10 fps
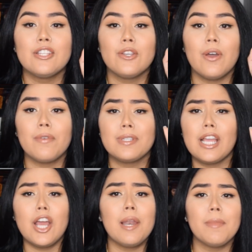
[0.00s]
So everyone's
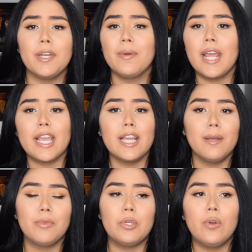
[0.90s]
like, oh, let me know when I can
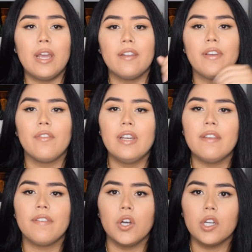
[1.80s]
come through. And if I
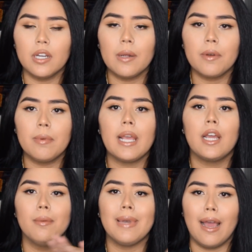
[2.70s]
really felt good, I would have been like,
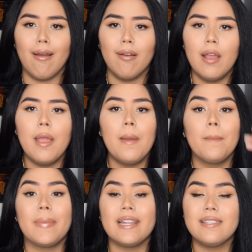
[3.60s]
come now.
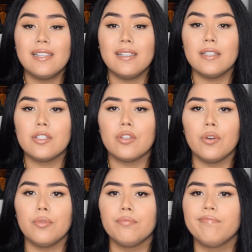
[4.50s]
But I didn't,
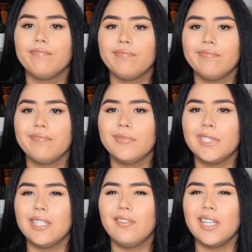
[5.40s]
so
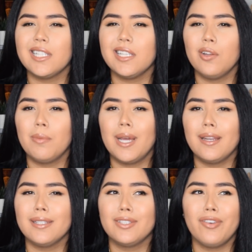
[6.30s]
didn't really see
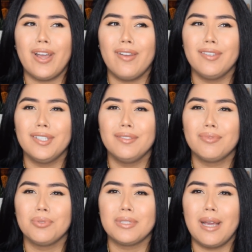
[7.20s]
nobody. Still haven't,
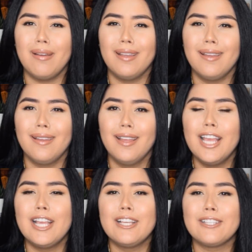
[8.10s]
tú sabes.
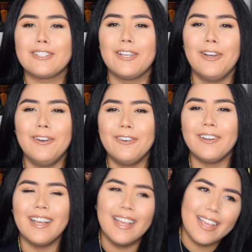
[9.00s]
So
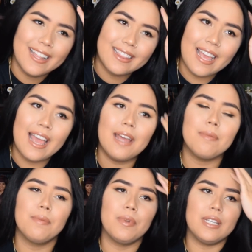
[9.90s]
that had
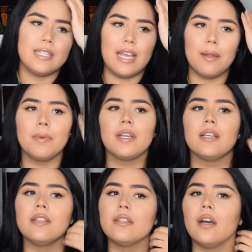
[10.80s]
me pretty sad
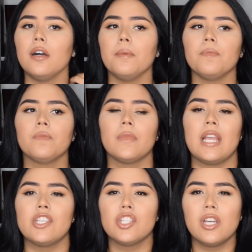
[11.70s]
because
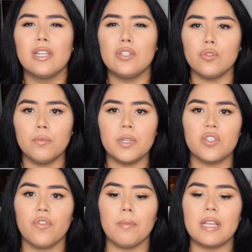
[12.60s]
I just couldn't do
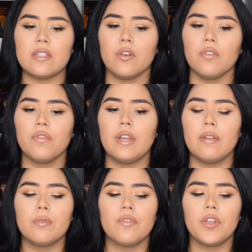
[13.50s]
much for myself, and
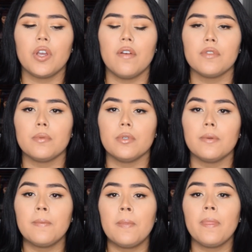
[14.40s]
it was very uncomfortable.